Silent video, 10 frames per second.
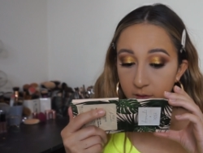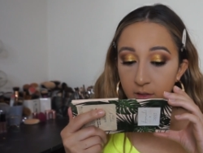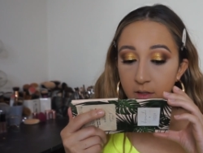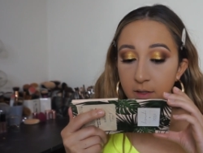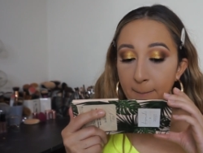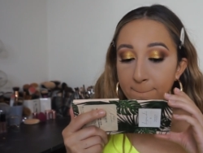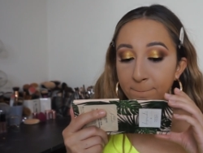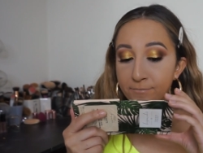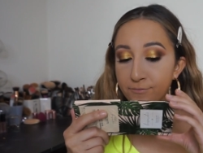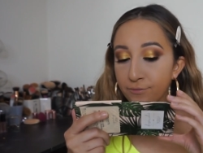Yes,
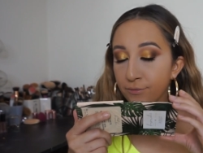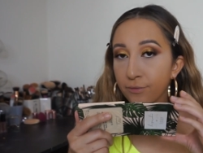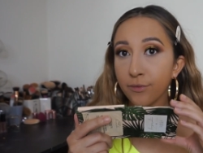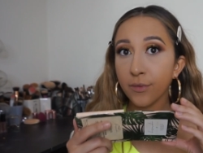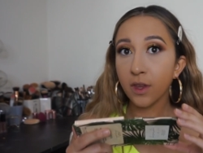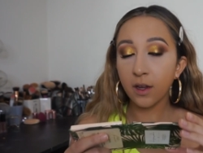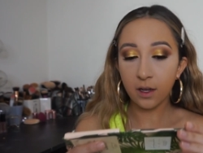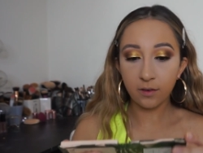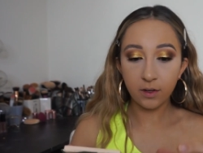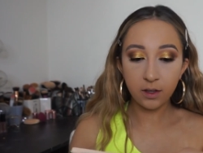
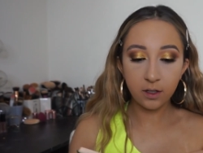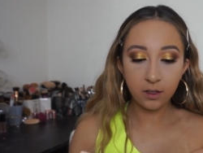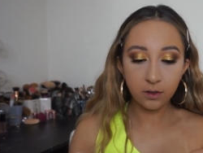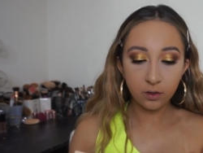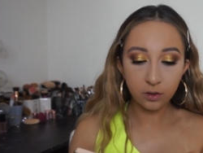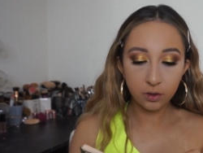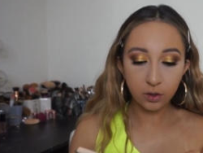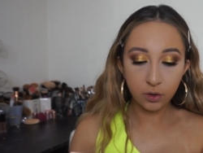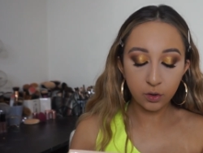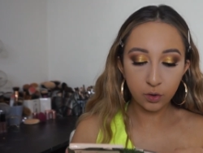everything looks
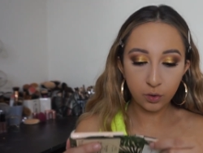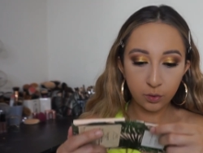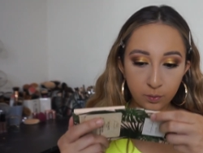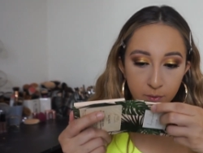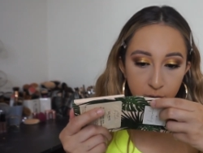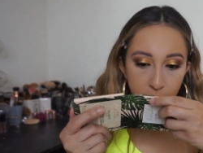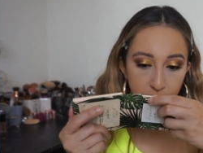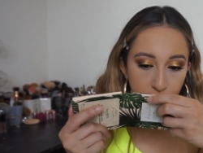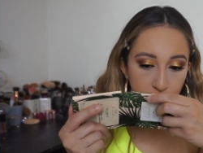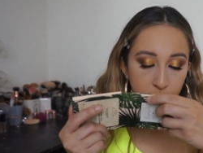super
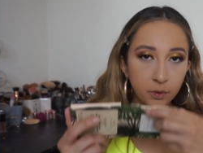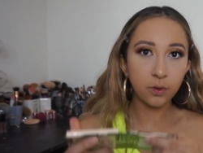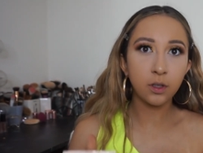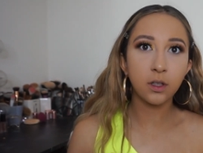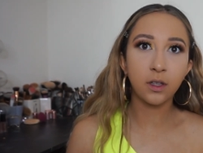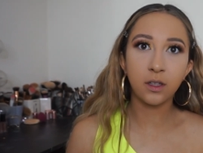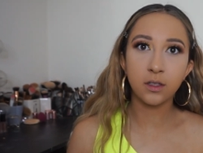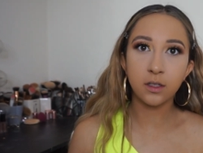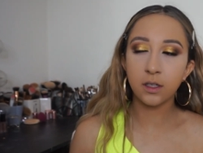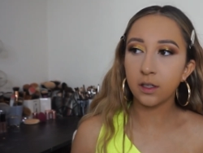duper smooth. Like I
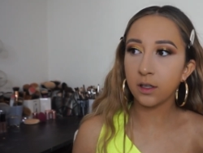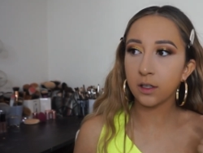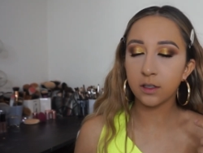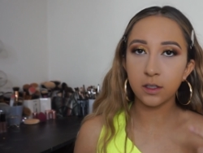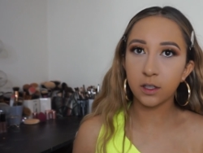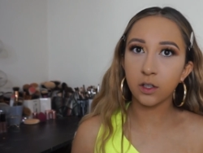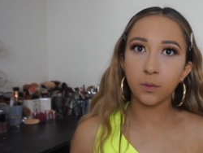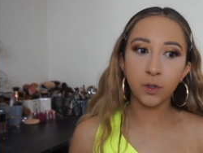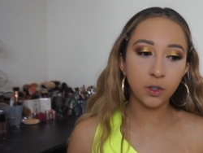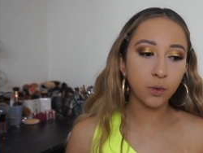said, the concealer,
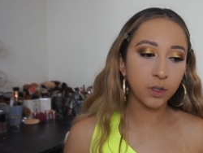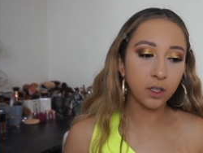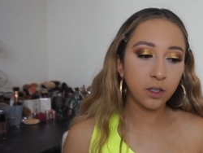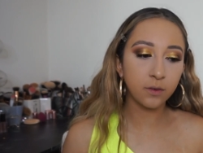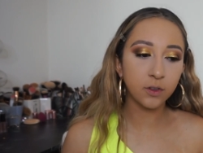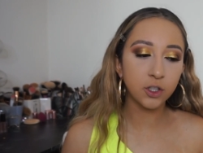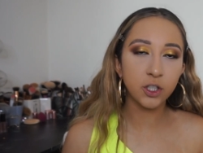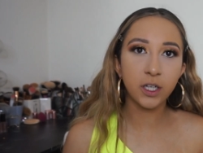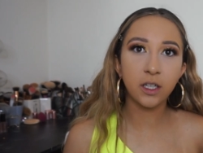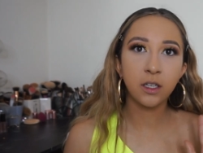I'm going to go and get a different
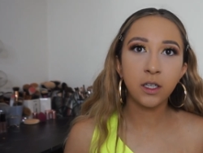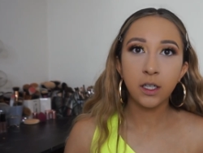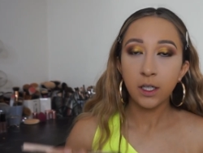shade.